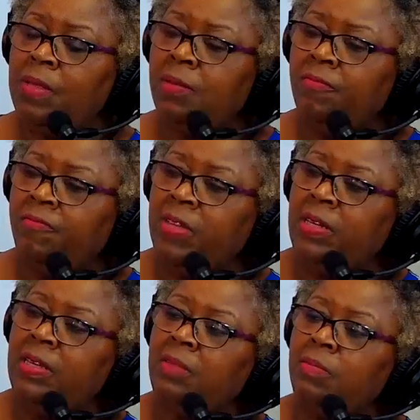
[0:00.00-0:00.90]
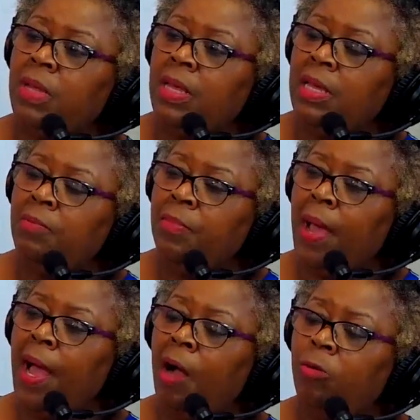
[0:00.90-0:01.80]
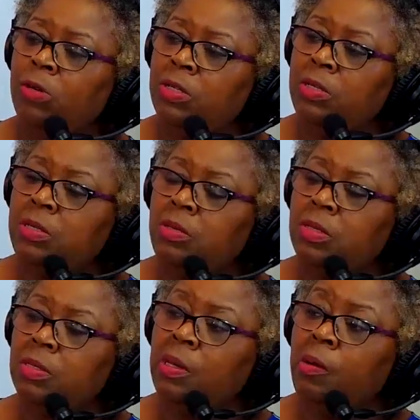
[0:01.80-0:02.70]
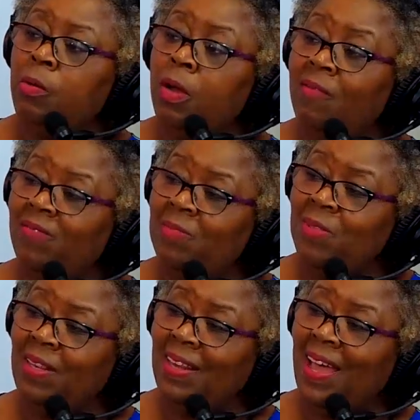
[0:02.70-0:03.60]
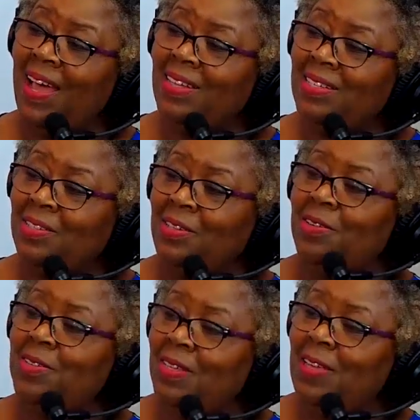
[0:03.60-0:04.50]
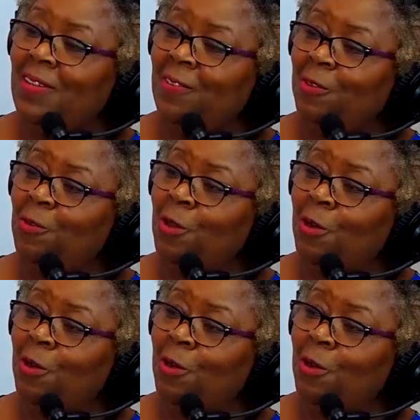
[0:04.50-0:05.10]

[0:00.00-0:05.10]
them feeling empowered to do so from the last year's Healing Through the